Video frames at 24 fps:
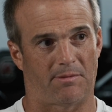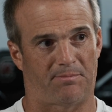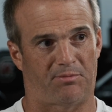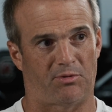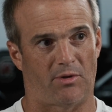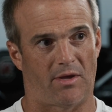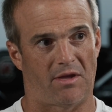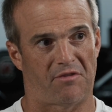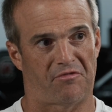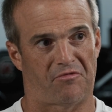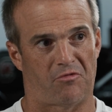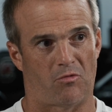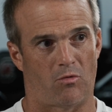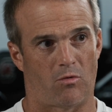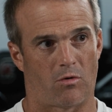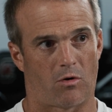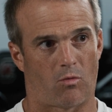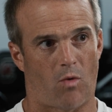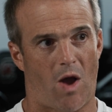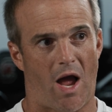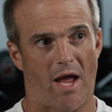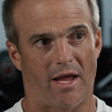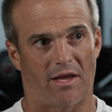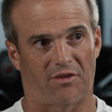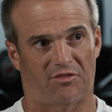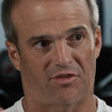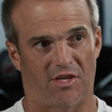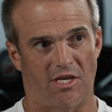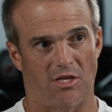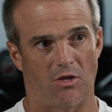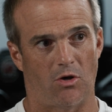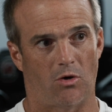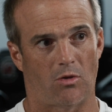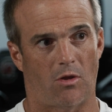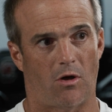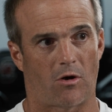to play for, why is he
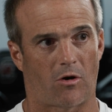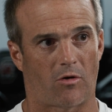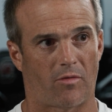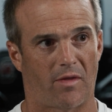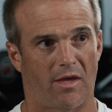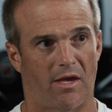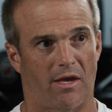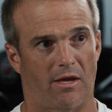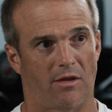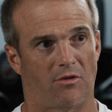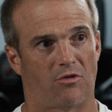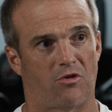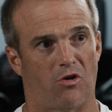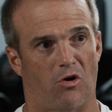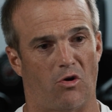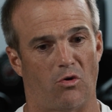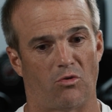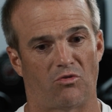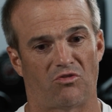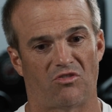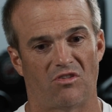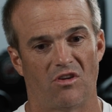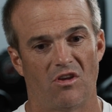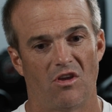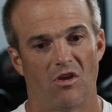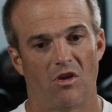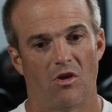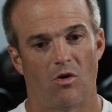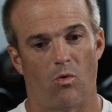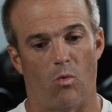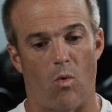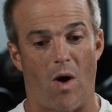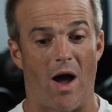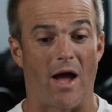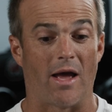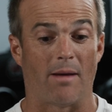no longer the head coach?
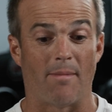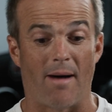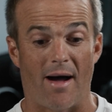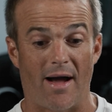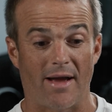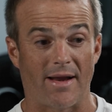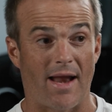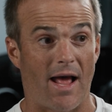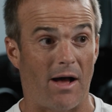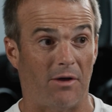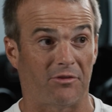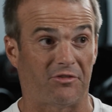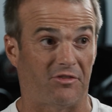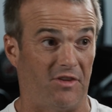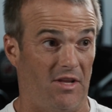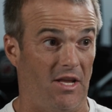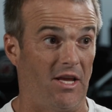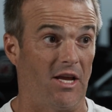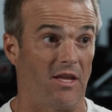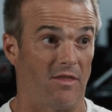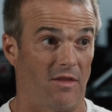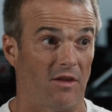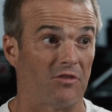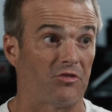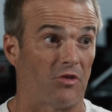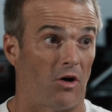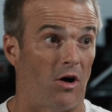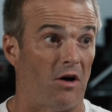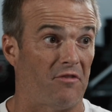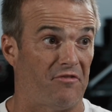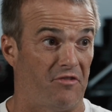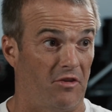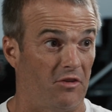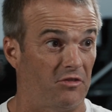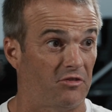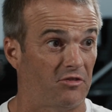Why am I now sitting in this
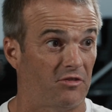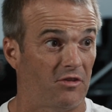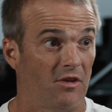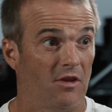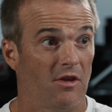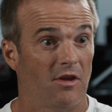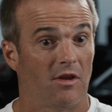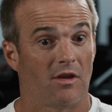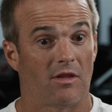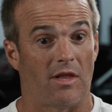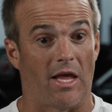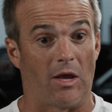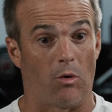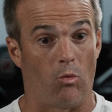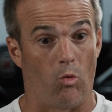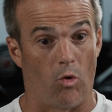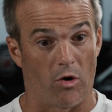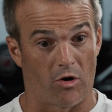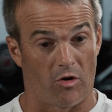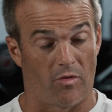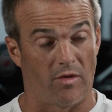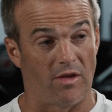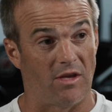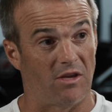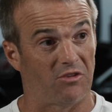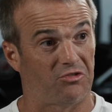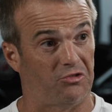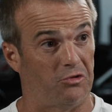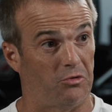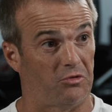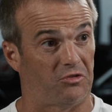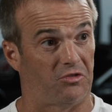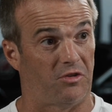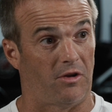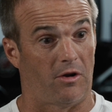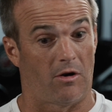office? Like, what are the
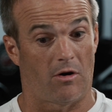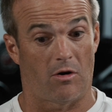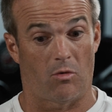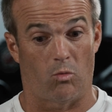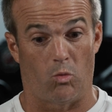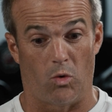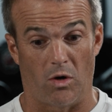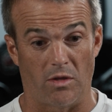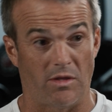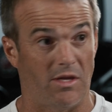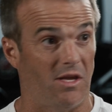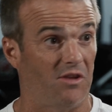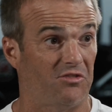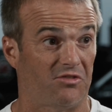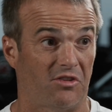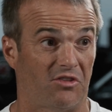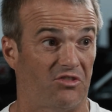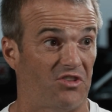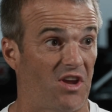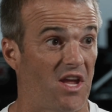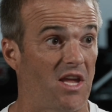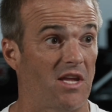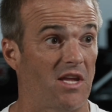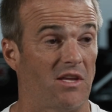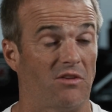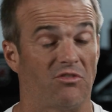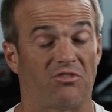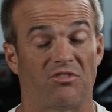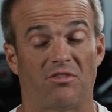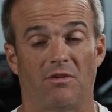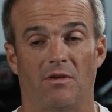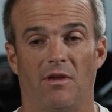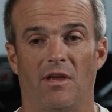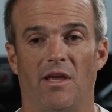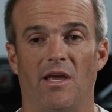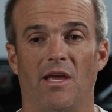issues here? What needs to
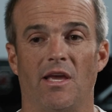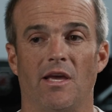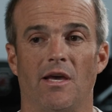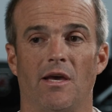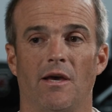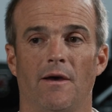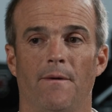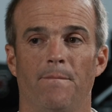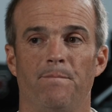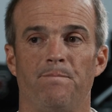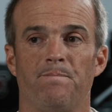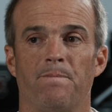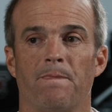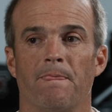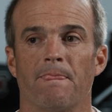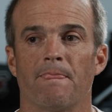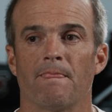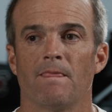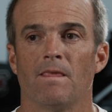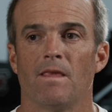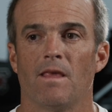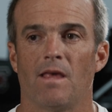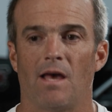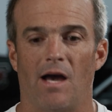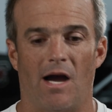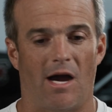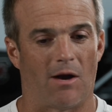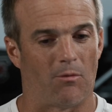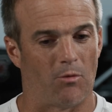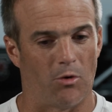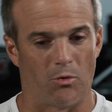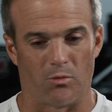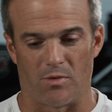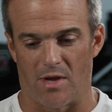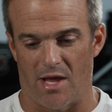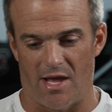change? And I
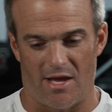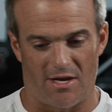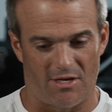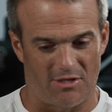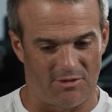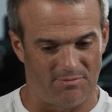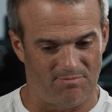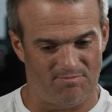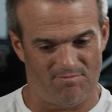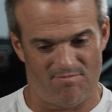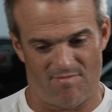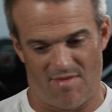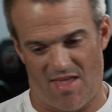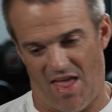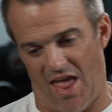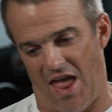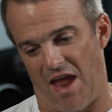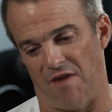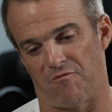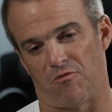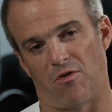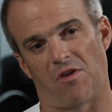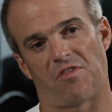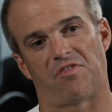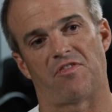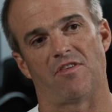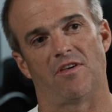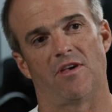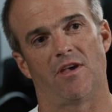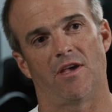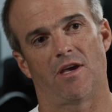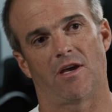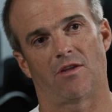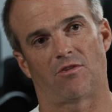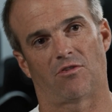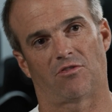wrote down
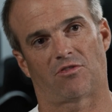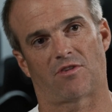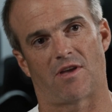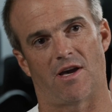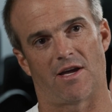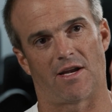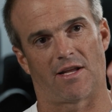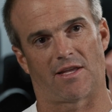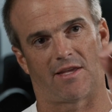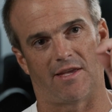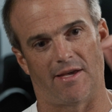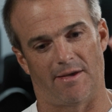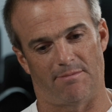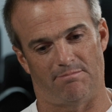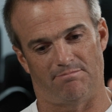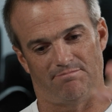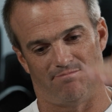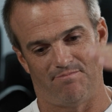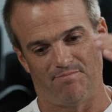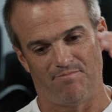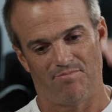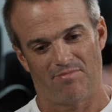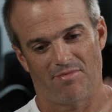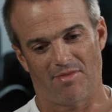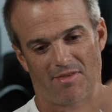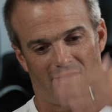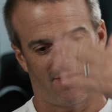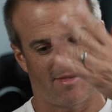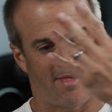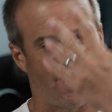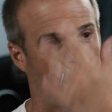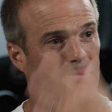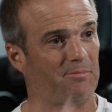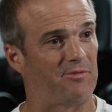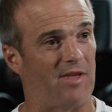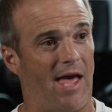everything and just kind of
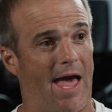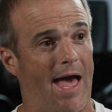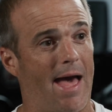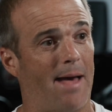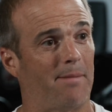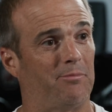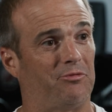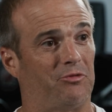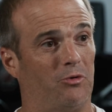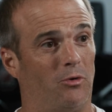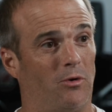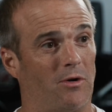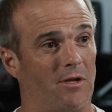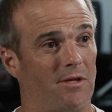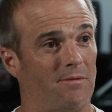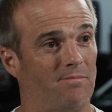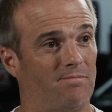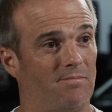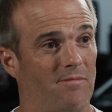kept tabs on it.